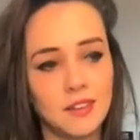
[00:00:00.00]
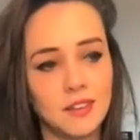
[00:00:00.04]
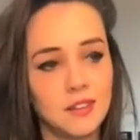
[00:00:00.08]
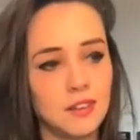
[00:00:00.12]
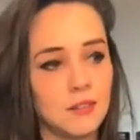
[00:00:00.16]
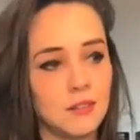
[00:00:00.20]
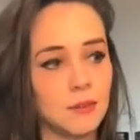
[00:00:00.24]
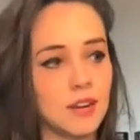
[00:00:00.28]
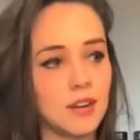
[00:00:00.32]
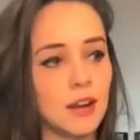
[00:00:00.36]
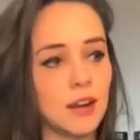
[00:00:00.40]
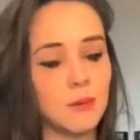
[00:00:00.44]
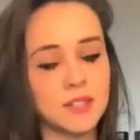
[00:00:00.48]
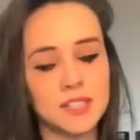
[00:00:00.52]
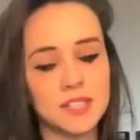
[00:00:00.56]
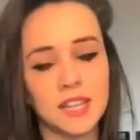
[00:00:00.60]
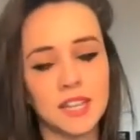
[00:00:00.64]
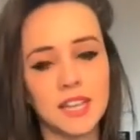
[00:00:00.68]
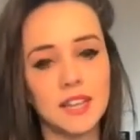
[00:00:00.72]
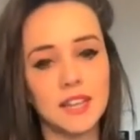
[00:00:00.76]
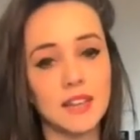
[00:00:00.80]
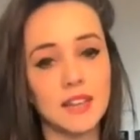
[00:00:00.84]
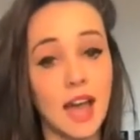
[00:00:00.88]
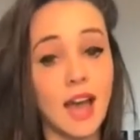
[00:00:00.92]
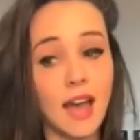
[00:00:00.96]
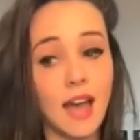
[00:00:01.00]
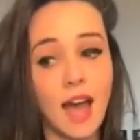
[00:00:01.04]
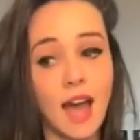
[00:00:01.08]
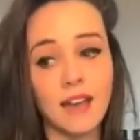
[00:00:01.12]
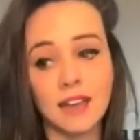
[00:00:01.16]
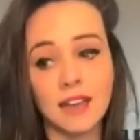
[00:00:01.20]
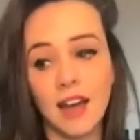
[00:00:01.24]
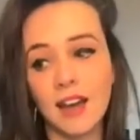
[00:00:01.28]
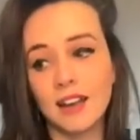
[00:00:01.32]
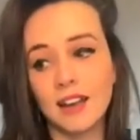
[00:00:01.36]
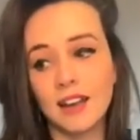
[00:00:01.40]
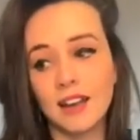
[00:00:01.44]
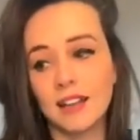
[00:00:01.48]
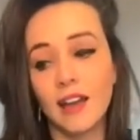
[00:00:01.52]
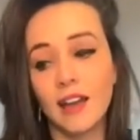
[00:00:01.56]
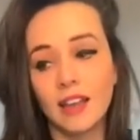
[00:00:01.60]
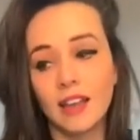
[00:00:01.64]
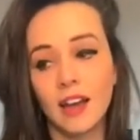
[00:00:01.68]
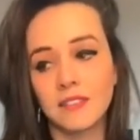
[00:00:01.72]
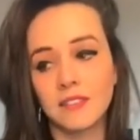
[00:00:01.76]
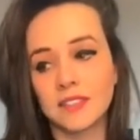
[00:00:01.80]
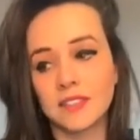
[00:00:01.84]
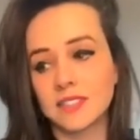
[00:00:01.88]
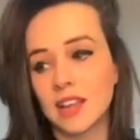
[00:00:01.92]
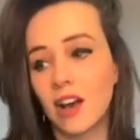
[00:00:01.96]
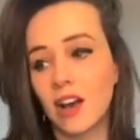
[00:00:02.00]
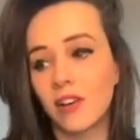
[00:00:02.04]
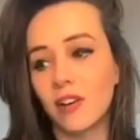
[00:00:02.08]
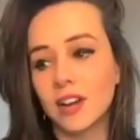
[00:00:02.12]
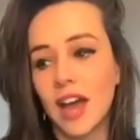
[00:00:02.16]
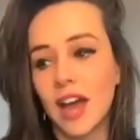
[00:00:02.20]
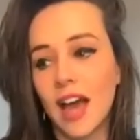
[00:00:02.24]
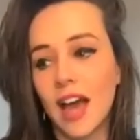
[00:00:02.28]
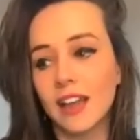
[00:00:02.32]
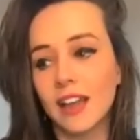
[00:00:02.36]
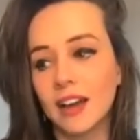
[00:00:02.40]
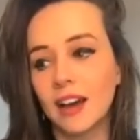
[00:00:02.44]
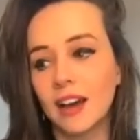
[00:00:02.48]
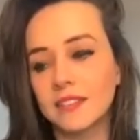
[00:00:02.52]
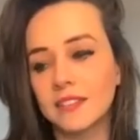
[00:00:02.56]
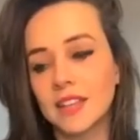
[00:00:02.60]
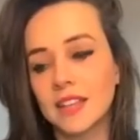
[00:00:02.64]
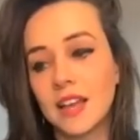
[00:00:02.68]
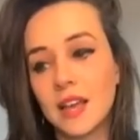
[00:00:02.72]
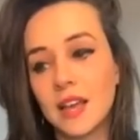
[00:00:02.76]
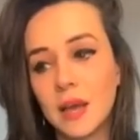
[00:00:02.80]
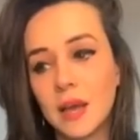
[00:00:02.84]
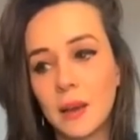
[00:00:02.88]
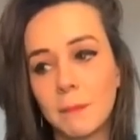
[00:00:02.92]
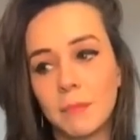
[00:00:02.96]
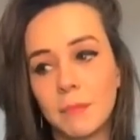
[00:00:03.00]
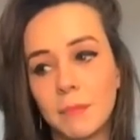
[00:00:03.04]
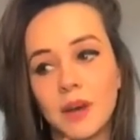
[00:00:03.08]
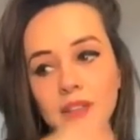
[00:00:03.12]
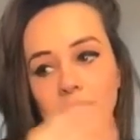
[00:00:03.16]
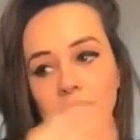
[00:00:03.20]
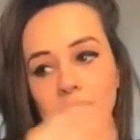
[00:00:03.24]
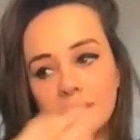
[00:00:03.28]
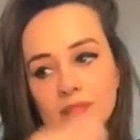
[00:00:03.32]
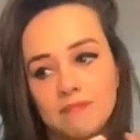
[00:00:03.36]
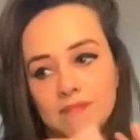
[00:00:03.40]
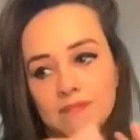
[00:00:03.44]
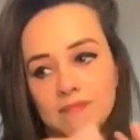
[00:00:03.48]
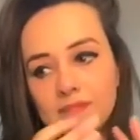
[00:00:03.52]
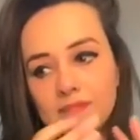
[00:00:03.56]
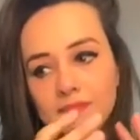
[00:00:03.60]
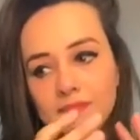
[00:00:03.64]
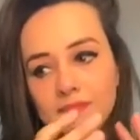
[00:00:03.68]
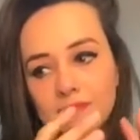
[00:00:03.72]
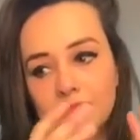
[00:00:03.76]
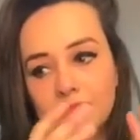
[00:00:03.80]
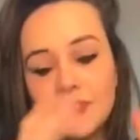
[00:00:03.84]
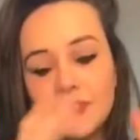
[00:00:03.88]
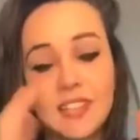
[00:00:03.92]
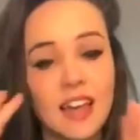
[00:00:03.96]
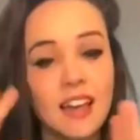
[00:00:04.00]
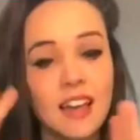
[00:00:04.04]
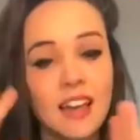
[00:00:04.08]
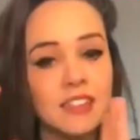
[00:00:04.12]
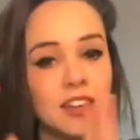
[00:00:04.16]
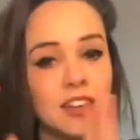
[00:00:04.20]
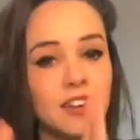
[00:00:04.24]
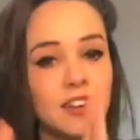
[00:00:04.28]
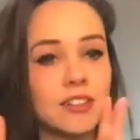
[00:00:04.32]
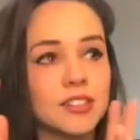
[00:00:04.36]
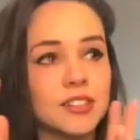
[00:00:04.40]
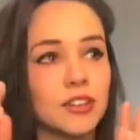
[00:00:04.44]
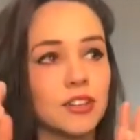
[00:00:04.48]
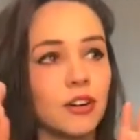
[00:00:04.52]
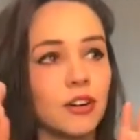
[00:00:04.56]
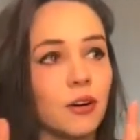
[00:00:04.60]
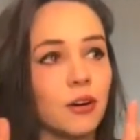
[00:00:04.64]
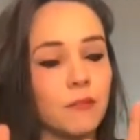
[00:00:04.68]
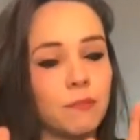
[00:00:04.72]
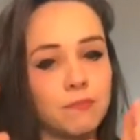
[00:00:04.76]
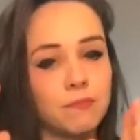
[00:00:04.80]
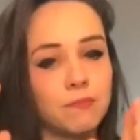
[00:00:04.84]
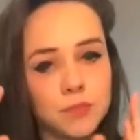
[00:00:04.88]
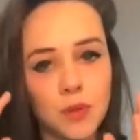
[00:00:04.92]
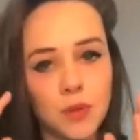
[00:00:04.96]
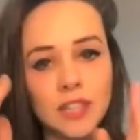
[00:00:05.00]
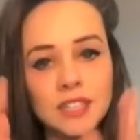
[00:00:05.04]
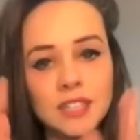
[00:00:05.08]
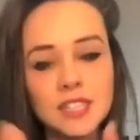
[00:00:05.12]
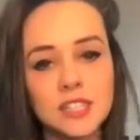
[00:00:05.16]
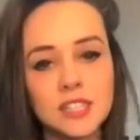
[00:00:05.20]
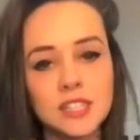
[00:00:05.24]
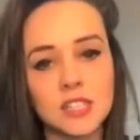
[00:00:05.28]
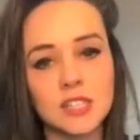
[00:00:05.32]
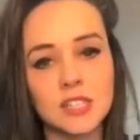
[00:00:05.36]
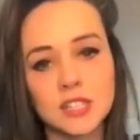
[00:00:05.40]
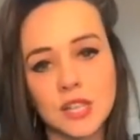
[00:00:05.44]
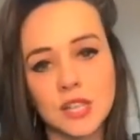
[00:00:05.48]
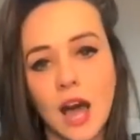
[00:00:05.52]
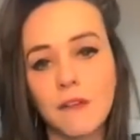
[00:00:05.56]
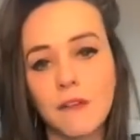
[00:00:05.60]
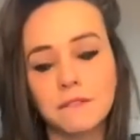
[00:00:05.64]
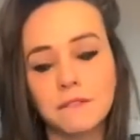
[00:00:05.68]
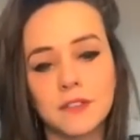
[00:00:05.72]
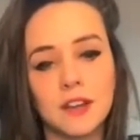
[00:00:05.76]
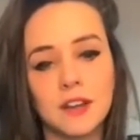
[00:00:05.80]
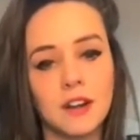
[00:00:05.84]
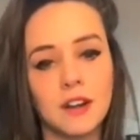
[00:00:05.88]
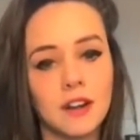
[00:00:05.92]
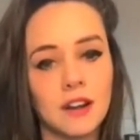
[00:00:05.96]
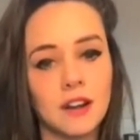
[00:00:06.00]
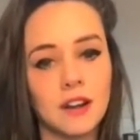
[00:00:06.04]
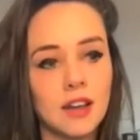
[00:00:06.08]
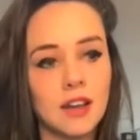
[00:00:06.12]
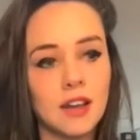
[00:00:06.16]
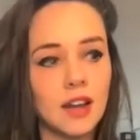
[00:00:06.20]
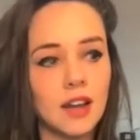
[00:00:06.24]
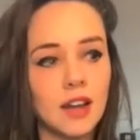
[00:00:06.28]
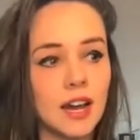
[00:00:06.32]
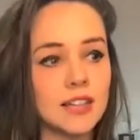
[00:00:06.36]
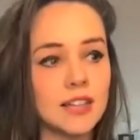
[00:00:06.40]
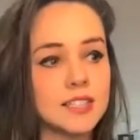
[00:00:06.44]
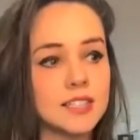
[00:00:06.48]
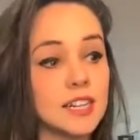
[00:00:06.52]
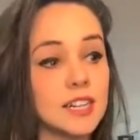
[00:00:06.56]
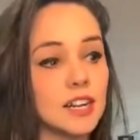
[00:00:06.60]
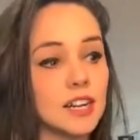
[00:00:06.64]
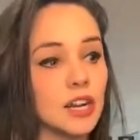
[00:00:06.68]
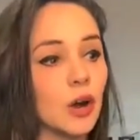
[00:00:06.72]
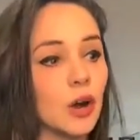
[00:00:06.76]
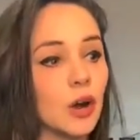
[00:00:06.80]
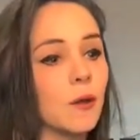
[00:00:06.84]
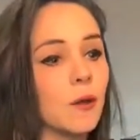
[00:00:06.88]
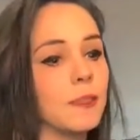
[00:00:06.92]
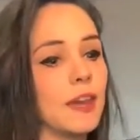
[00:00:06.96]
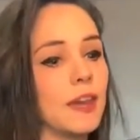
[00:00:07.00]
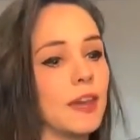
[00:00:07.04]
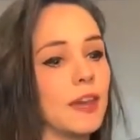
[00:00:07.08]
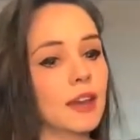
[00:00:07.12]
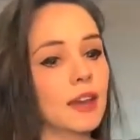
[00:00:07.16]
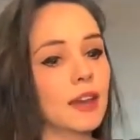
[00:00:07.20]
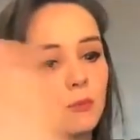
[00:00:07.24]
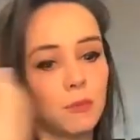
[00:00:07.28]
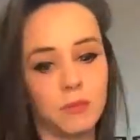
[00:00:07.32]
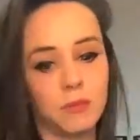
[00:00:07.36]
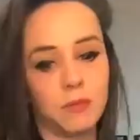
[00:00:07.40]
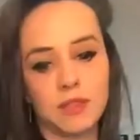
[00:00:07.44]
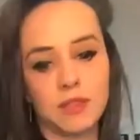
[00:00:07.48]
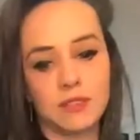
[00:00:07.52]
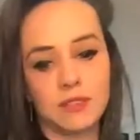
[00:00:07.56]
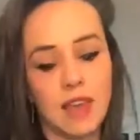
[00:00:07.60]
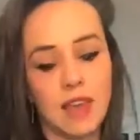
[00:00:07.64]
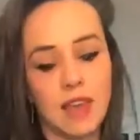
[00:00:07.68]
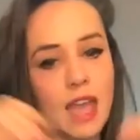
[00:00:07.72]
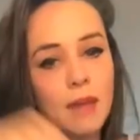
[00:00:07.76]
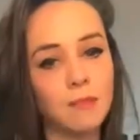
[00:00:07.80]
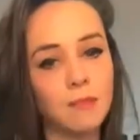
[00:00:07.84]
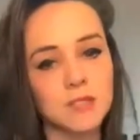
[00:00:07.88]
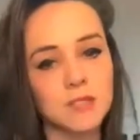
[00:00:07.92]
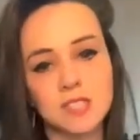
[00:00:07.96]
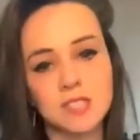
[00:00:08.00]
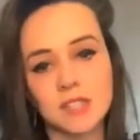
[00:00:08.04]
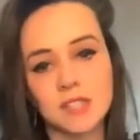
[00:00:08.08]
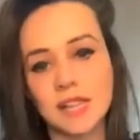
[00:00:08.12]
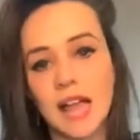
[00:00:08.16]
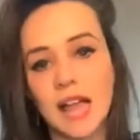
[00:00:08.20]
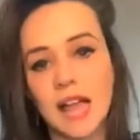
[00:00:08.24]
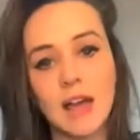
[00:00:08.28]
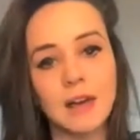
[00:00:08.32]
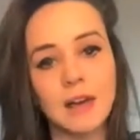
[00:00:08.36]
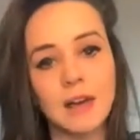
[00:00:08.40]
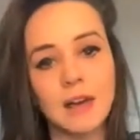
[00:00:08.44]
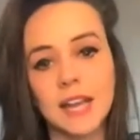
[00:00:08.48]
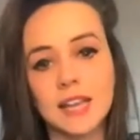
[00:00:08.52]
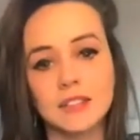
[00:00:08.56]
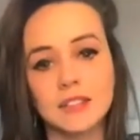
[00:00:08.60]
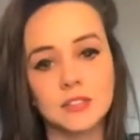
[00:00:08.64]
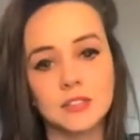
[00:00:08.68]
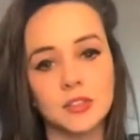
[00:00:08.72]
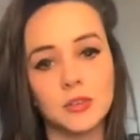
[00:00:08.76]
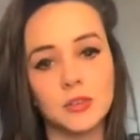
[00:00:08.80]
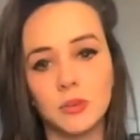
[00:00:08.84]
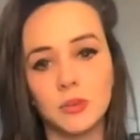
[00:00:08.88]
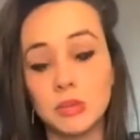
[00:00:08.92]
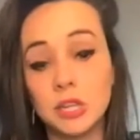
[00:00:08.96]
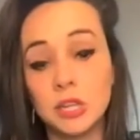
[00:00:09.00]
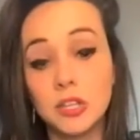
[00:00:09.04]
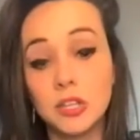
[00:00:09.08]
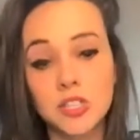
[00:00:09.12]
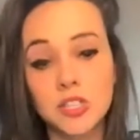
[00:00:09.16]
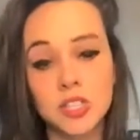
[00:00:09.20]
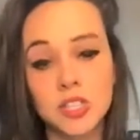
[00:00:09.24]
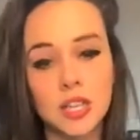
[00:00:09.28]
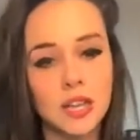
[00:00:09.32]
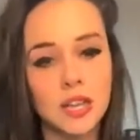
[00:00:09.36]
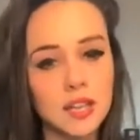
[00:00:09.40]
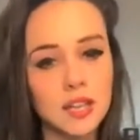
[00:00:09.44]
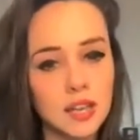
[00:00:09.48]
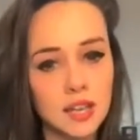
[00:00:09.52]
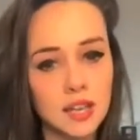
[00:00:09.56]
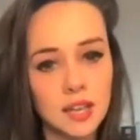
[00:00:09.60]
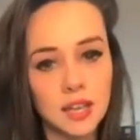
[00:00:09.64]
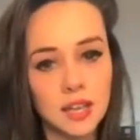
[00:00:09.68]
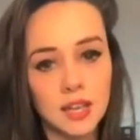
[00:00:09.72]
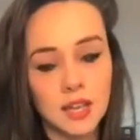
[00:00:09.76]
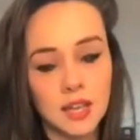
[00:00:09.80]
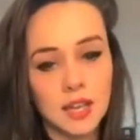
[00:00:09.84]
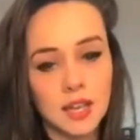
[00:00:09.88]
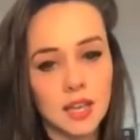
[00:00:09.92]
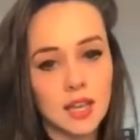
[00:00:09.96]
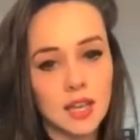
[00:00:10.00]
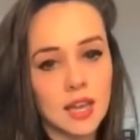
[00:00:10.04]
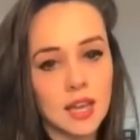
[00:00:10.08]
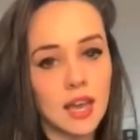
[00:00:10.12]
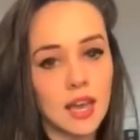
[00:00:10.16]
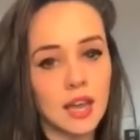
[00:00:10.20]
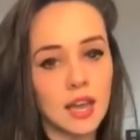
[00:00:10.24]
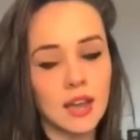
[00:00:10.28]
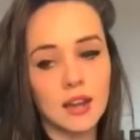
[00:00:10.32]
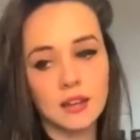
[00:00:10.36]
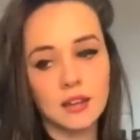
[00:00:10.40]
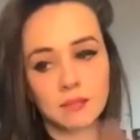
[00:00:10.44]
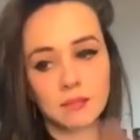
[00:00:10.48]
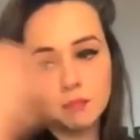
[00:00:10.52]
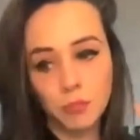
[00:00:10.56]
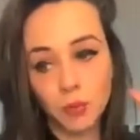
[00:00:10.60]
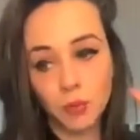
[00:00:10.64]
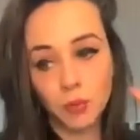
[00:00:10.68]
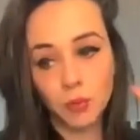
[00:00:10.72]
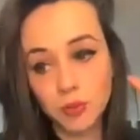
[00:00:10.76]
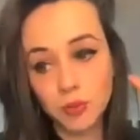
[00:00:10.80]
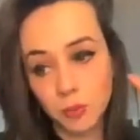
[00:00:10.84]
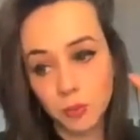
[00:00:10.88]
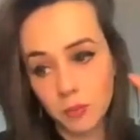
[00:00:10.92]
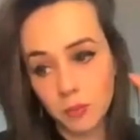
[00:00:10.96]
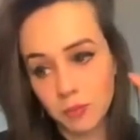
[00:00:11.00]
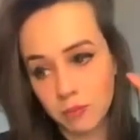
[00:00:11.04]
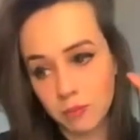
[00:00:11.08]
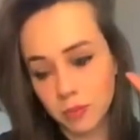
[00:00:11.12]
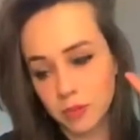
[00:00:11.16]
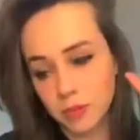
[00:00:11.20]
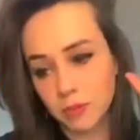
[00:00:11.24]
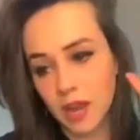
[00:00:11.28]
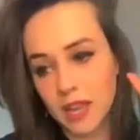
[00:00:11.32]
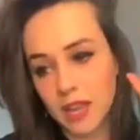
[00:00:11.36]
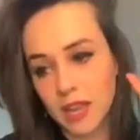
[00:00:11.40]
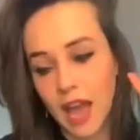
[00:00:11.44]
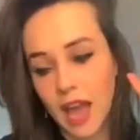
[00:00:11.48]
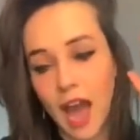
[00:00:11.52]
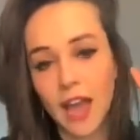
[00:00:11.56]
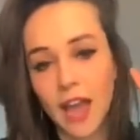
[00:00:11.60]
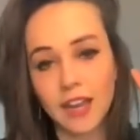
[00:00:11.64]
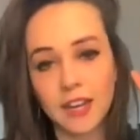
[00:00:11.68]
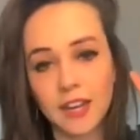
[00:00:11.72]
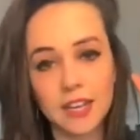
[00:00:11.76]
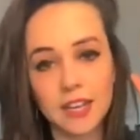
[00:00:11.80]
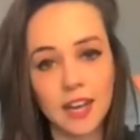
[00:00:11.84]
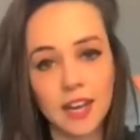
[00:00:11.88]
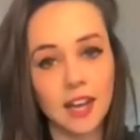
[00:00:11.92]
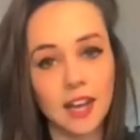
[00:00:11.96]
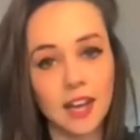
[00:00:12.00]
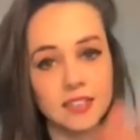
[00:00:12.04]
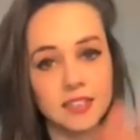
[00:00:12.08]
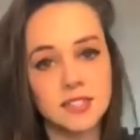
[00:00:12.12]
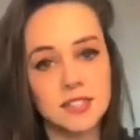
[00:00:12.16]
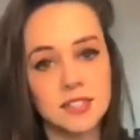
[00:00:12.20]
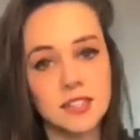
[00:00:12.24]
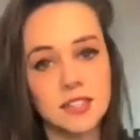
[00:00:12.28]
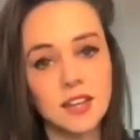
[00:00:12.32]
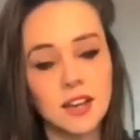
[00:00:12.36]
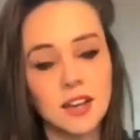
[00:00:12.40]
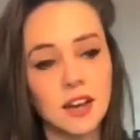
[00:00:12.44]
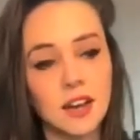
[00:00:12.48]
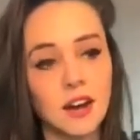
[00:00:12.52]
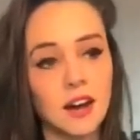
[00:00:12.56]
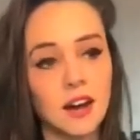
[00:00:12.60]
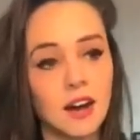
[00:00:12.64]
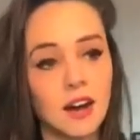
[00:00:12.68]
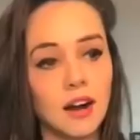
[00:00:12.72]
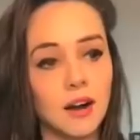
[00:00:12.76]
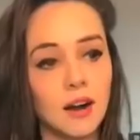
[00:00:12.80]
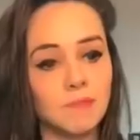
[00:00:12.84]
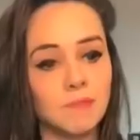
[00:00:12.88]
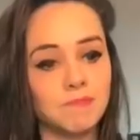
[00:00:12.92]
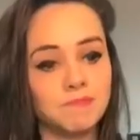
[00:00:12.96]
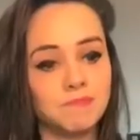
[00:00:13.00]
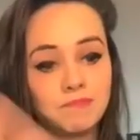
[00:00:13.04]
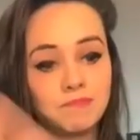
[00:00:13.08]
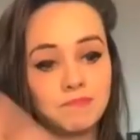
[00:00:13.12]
When I was a kid, I got it. I got the sound. But 10 years or 20 years after, I didn't know that with Ableton Live, I can do music and put my ideas on